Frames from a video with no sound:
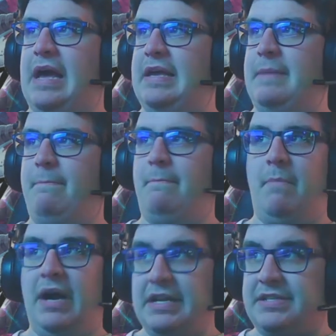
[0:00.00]
It
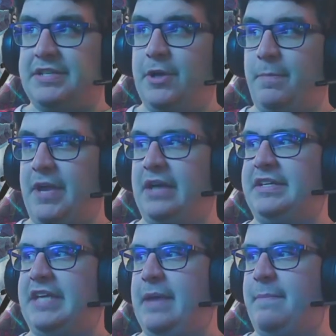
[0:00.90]
might still be on
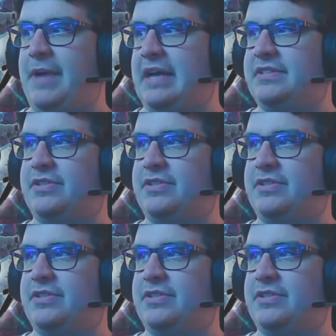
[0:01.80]
Game Pass,